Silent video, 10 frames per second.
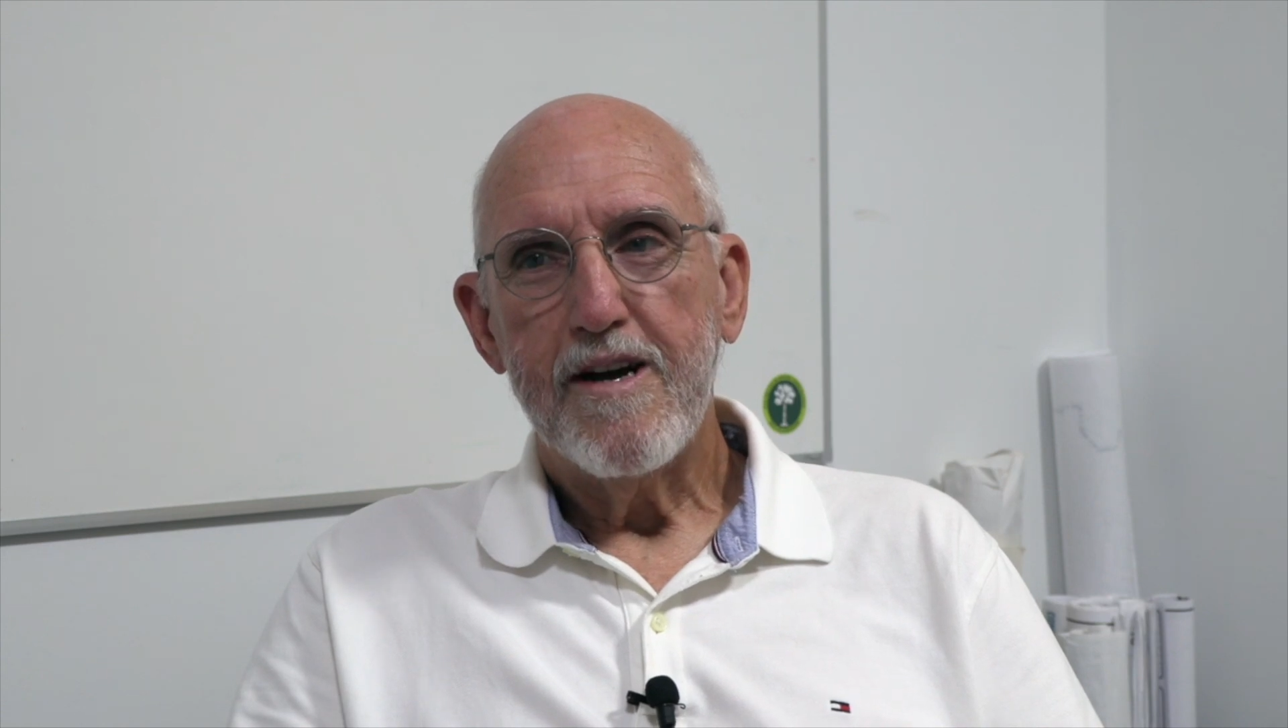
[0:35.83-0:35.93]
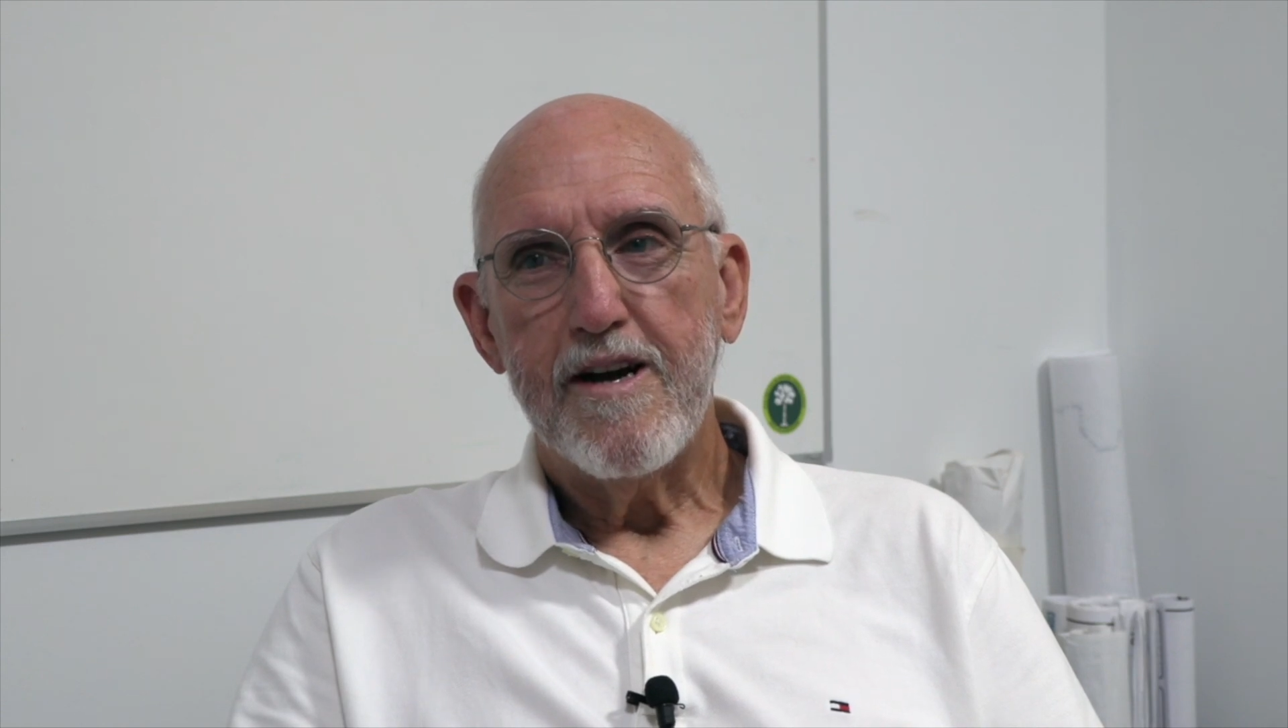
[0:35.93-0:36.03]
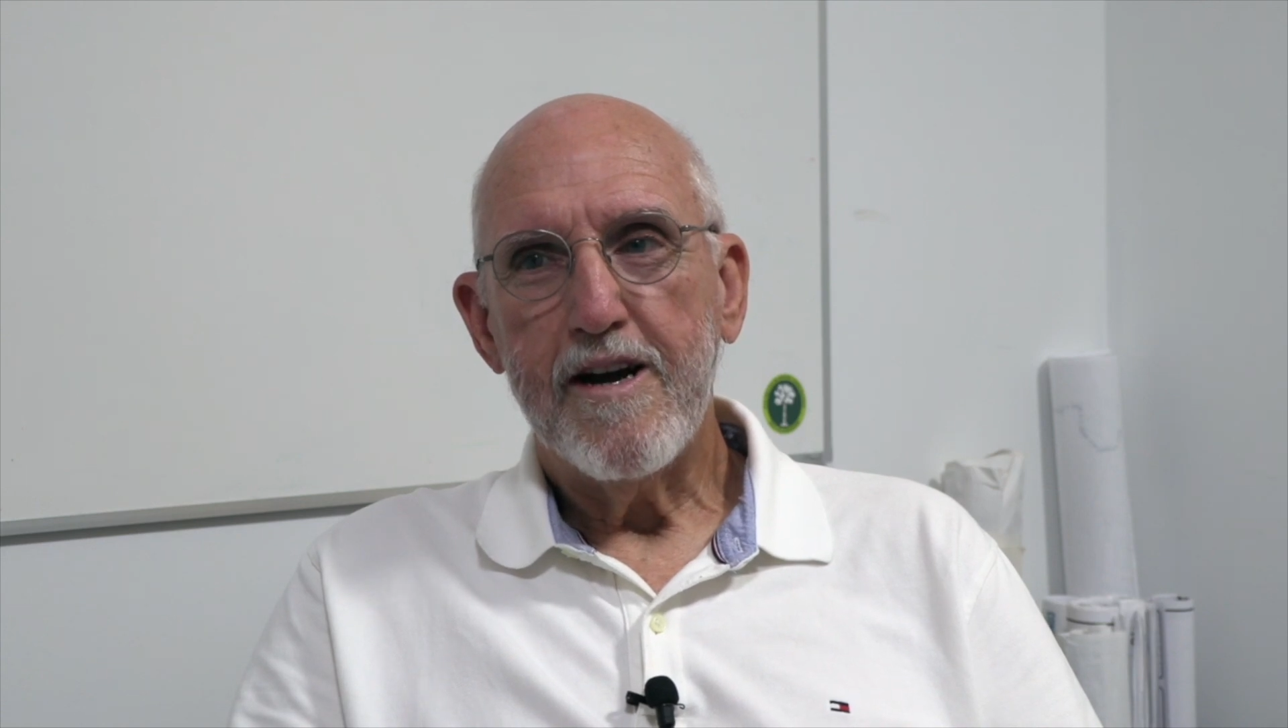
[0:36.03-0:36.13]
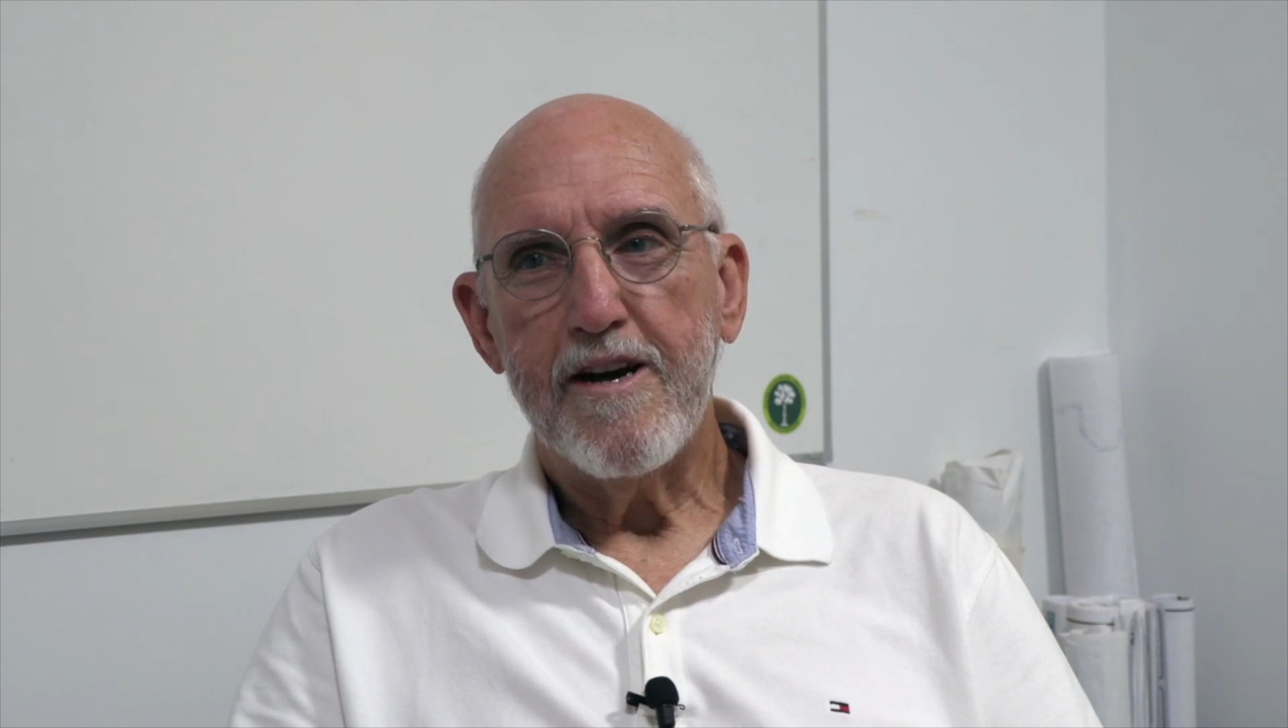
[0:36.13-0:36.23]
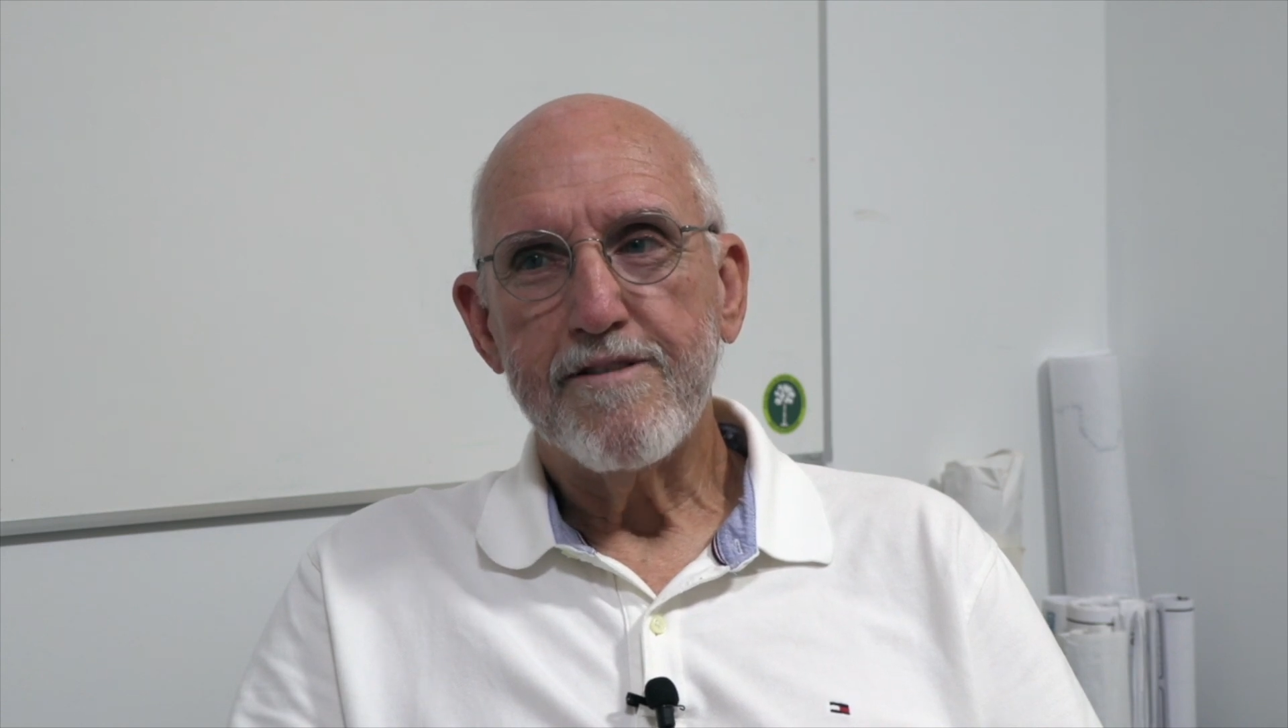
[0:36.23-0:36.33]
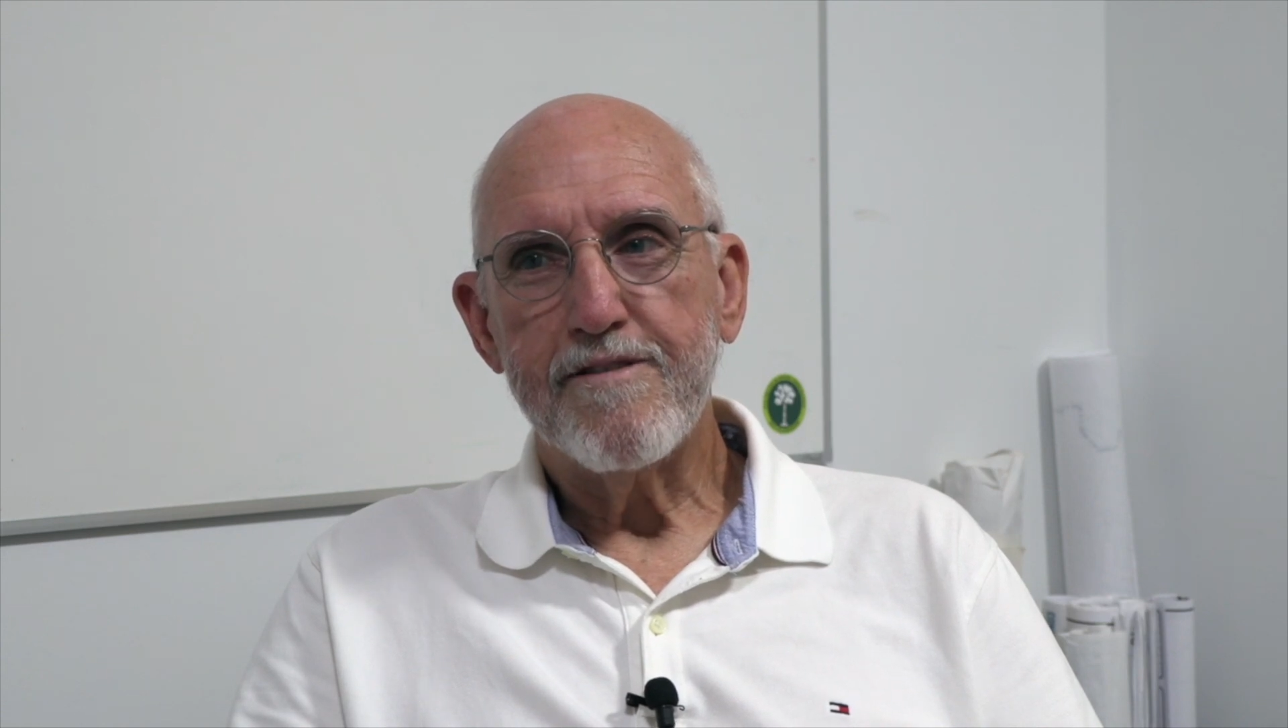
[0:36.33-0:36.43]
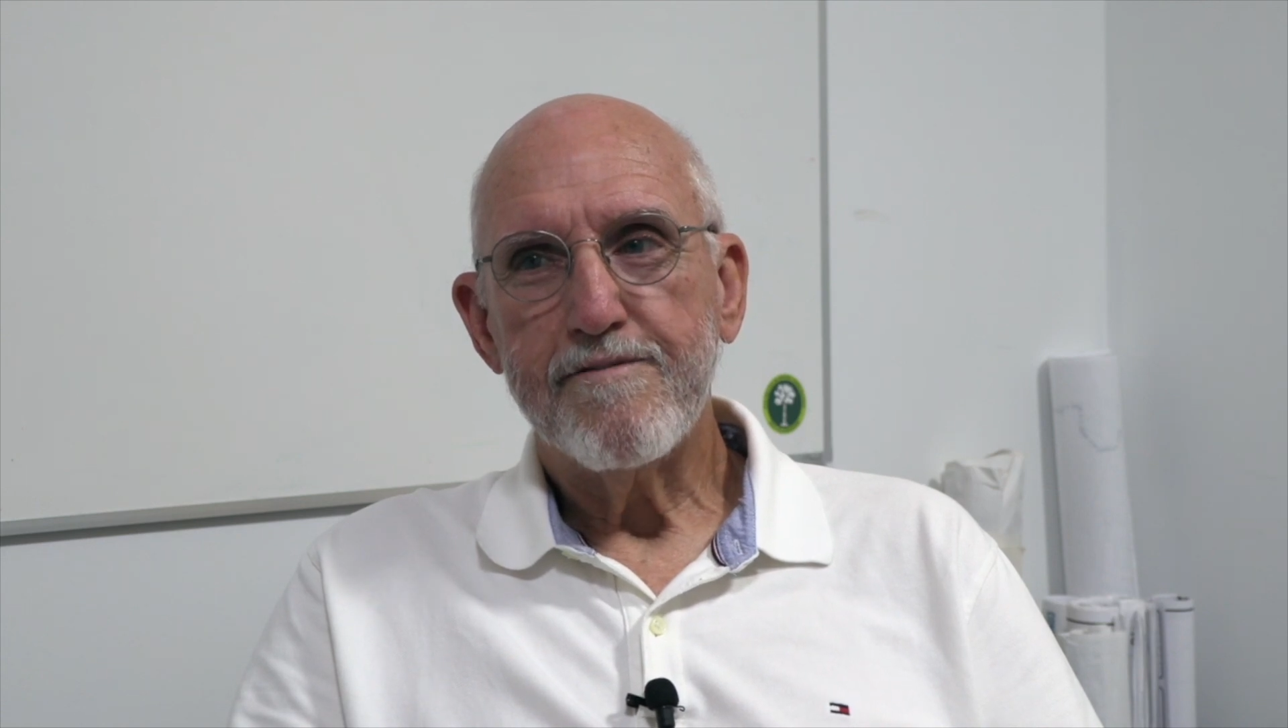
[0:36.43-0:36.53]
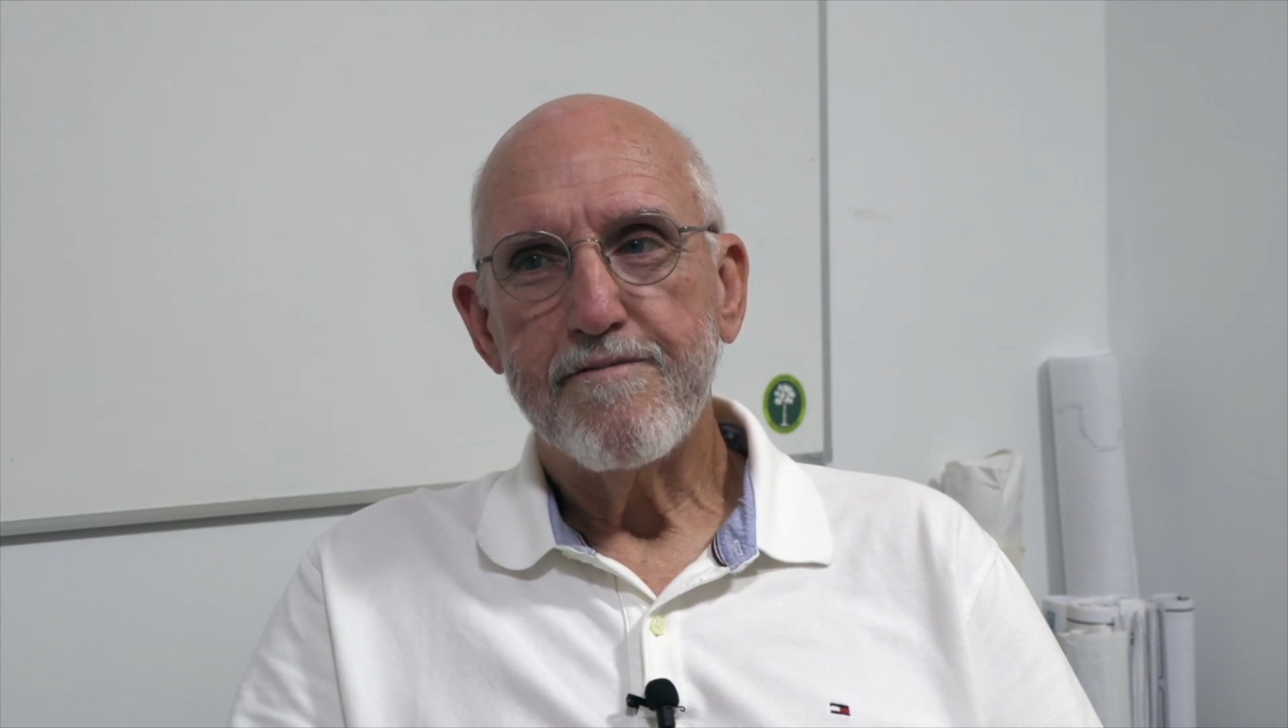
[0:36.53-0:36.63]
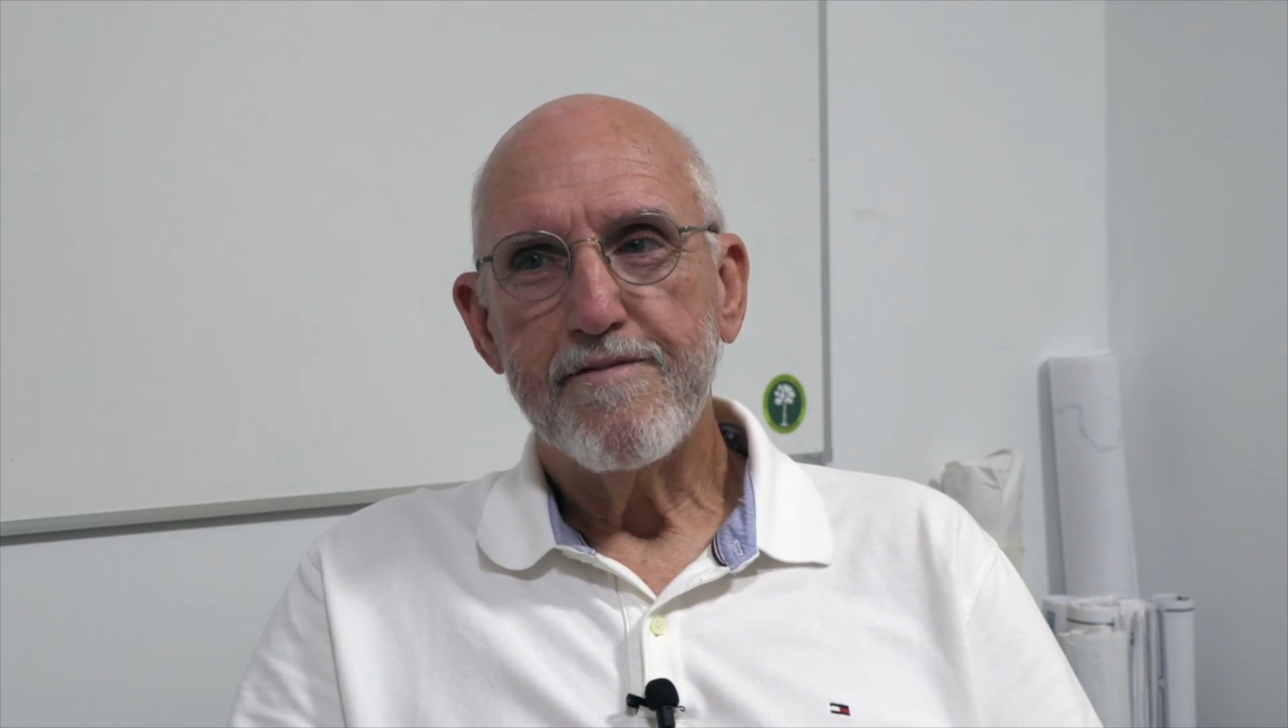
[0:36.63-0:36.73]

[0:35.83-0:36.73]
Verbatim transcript: and